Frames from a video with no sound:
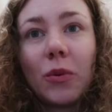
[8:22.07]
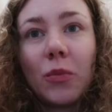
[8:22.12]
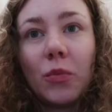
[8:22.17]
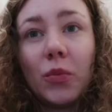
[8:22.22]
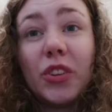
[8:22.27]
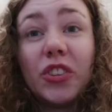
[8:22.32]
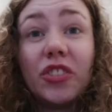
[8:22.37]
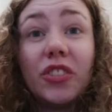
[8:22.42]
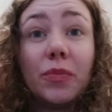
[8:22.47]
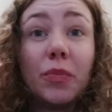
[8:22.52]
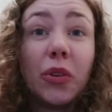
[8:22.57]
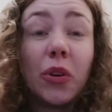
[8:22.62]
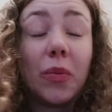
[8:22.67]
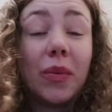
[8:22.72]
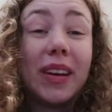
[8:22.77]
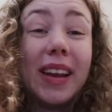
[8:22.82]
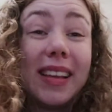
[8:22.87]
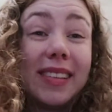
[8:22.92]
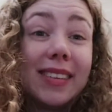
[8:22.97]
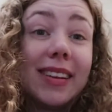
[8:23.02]
which is
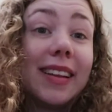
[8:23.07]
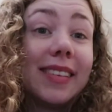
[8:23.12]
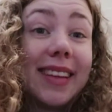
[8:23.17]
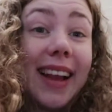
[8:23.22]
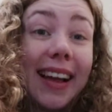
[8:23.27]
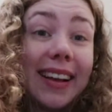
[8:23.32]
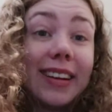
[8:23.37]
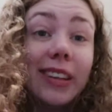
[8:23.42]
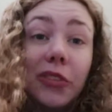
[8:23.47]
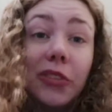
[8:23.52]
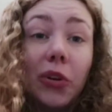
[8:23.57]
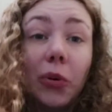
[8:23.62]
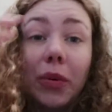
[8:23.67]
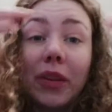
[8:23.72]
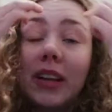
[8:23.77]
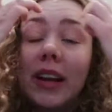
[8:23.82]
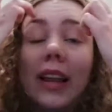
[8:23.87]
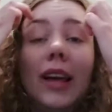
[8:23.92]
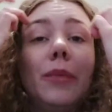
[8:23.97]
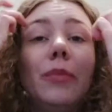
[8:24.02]
becoming less and less likely though
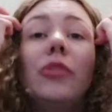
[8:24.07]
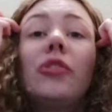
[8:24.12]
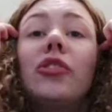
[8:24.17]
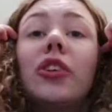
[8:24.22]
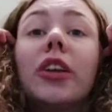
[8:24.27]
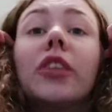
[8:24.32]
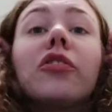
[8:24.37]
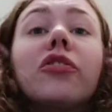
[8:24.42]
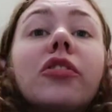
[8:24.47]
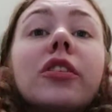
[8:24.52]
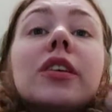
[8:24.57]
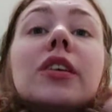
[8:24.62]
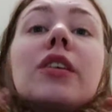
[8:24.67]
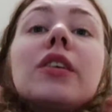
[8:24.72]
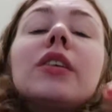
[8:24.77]
with climate change.